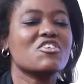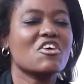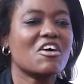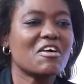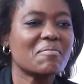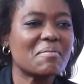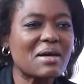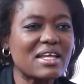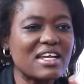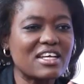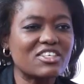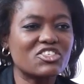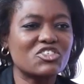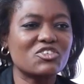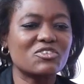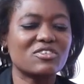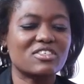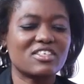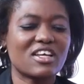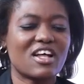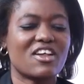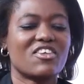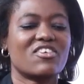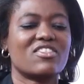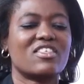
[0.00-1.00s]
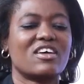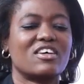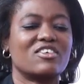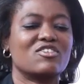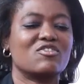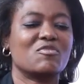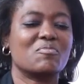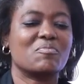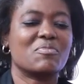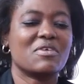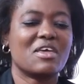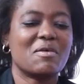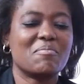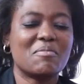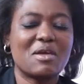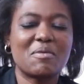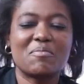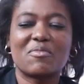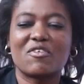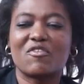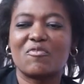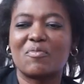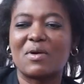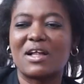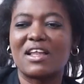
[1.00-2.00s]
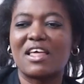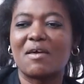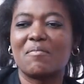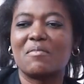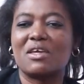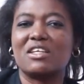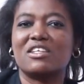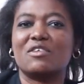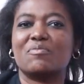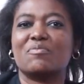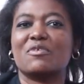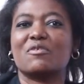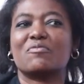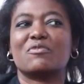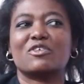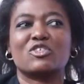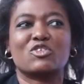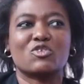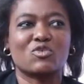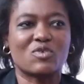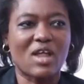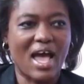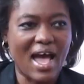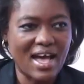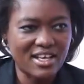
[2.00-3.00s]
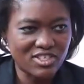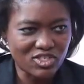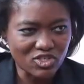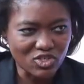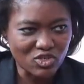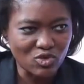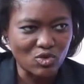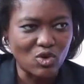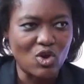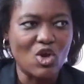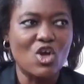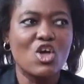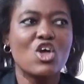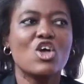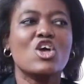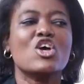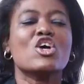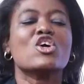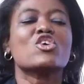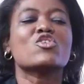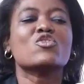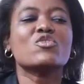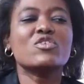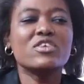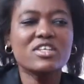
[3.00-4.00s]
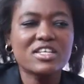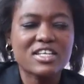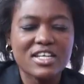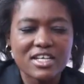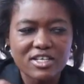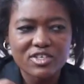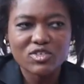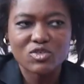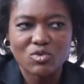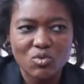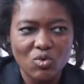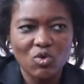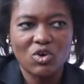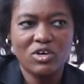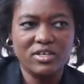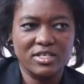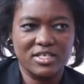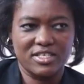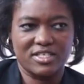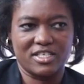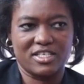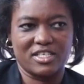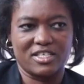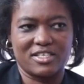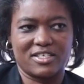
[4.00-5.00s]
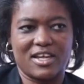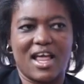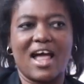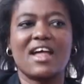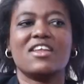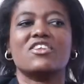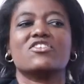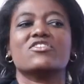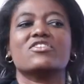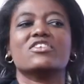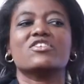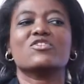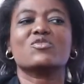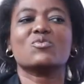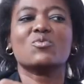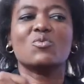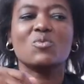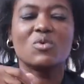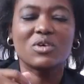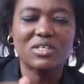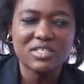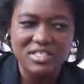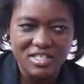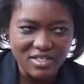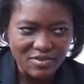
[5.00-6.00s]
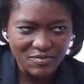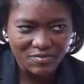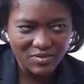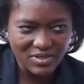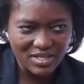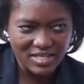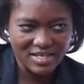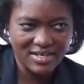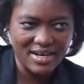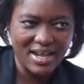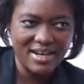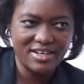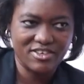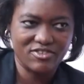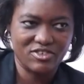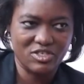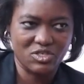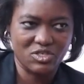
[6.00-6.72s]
Nobody should tell you that to be a member of parliament, people should ask you. You need to want it, and you need to want it for the right